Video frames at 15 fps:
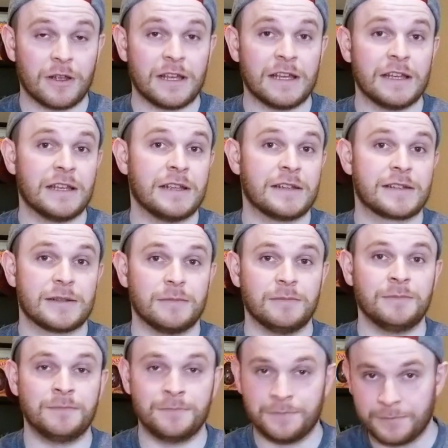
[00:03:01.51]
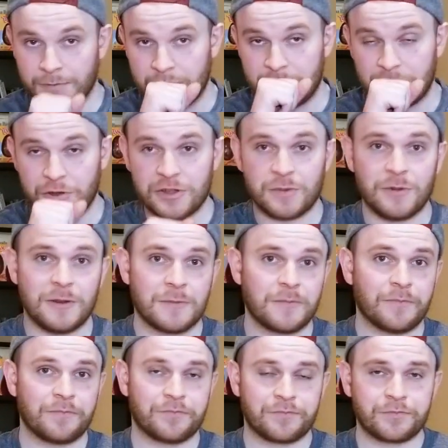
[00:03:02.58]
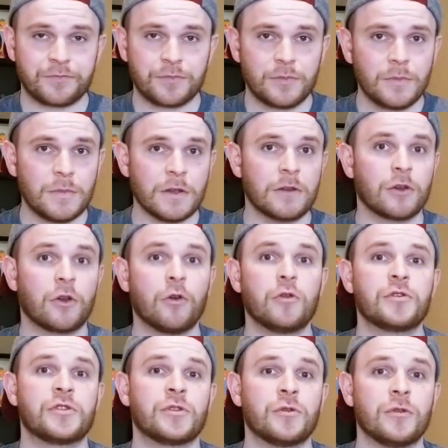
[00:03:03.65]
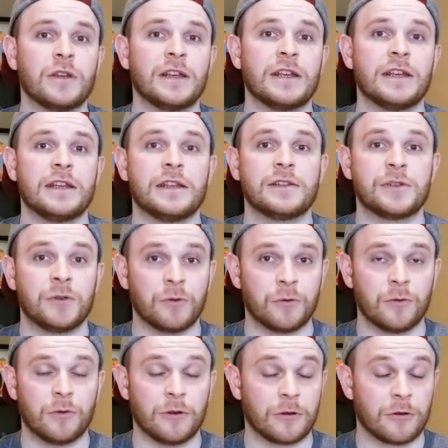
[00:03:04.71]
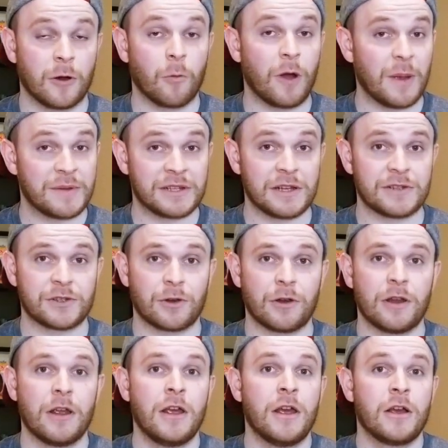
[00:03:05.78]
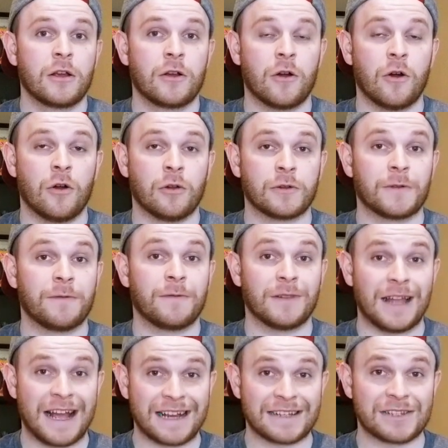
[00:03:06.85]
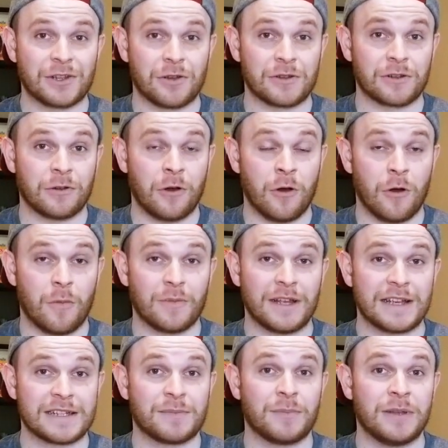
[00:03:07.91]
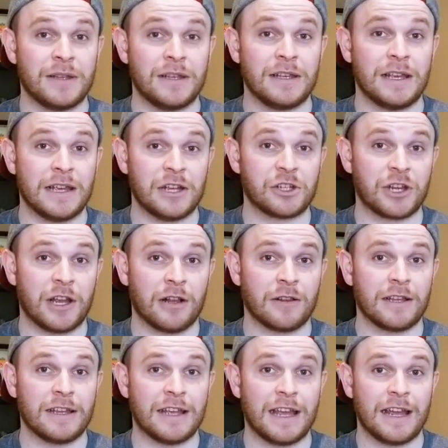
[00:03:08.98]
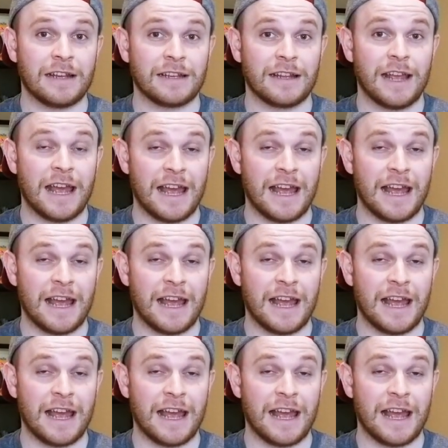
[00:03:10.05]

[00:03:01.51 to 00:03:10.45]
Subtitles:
is, excuse me, go to a tool or a website, sorry, called Phlanx.com. That's PHLANX.com.